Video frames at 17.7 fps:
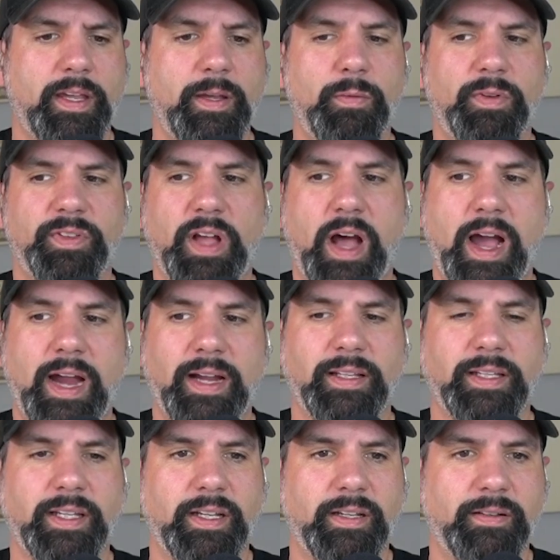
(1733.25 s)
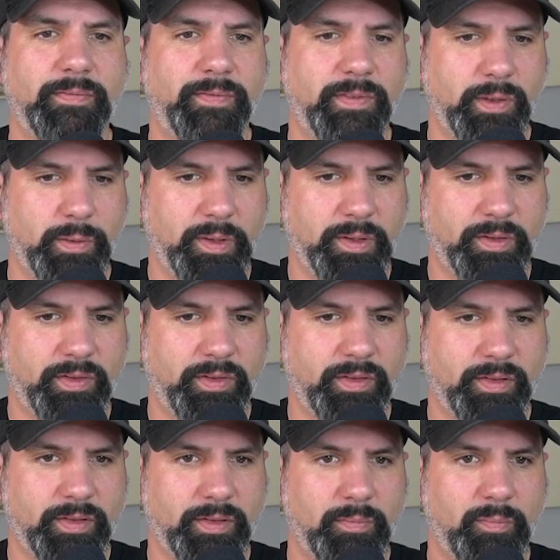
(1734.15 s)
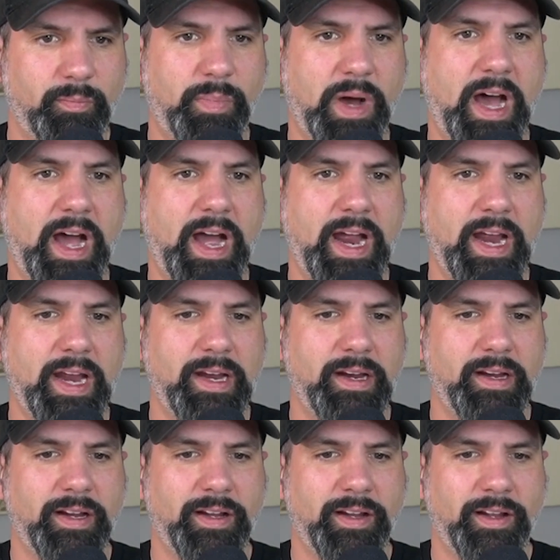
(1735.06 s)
was highly influenced by